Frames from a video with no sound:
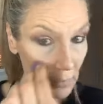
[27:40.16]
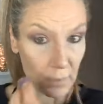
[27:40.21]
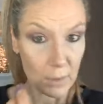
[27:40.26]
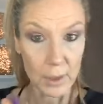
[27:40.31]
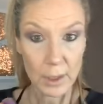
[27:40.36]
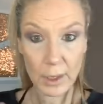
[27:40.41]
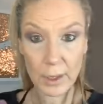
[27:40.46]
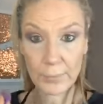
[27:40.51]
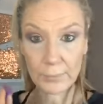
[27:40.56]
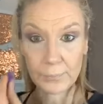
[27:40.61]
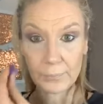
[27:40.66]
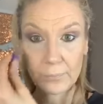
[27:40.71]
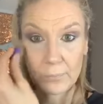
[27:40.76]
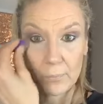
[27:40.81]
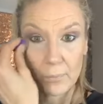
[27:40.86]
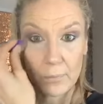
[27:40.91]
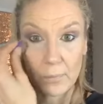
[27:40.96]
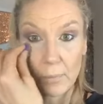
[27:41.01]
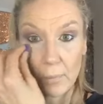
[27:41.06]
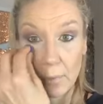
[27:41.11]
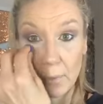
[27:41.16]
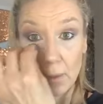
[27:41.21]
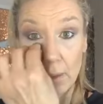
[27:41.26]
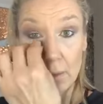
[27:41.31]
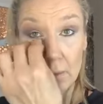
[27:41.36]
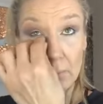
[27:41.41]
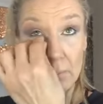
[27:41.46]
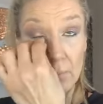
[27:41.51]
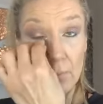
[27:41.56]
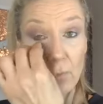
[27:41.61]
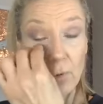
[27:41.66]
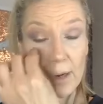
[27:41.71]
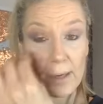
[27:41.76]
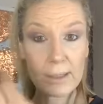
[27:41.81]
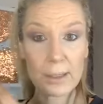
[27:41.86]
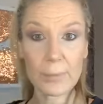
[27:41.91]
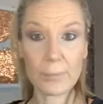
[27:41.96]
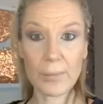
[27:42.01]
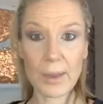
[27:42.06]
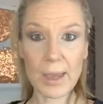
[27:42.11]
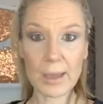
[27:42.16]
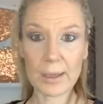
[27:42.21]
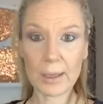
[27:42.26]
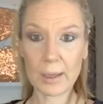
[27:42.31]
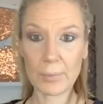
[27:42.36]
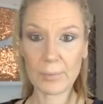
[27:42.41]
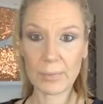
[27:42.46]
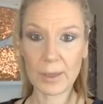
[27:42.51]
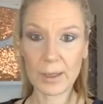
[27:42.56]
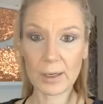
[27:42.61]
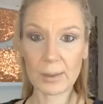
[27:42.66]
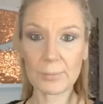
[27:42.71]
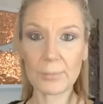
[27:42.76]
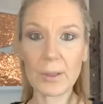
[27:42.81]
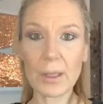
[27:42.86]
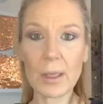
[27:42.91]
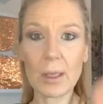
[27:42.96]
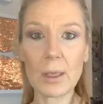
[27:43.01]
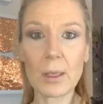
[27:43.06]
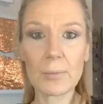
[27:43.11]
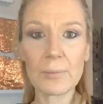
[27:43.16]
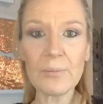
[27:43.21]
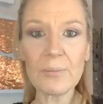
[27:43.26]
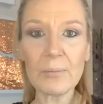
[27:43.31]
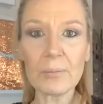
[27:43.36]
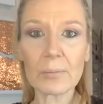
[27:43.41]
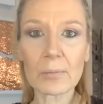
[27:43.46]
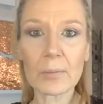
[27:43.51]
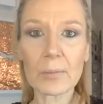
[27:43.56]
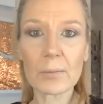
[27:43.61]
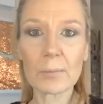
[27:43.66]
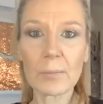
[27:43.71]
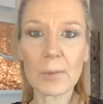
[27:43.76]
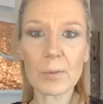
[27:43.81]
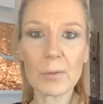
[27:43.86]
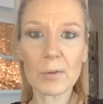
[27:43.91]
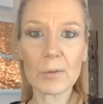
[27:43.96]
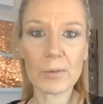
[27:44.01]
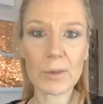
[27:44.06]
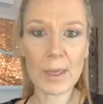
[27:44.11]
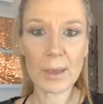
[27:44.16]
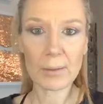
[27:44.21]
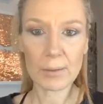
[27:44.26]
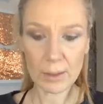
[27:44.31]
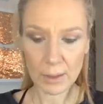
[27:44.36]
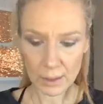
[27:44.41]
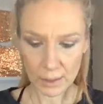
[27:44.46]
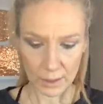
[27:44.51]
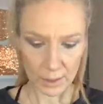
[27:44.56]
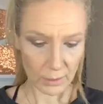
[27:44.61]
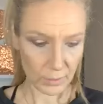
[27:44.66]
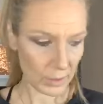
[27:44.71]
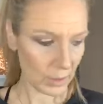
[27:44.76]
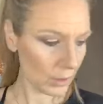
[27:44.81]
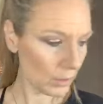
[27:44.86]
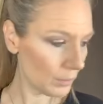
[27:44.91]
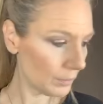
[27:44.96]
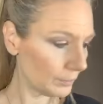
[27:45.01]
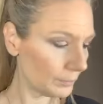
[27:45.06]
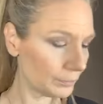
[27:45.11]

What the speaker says: There. Right it back up there. Let me move that. There we go.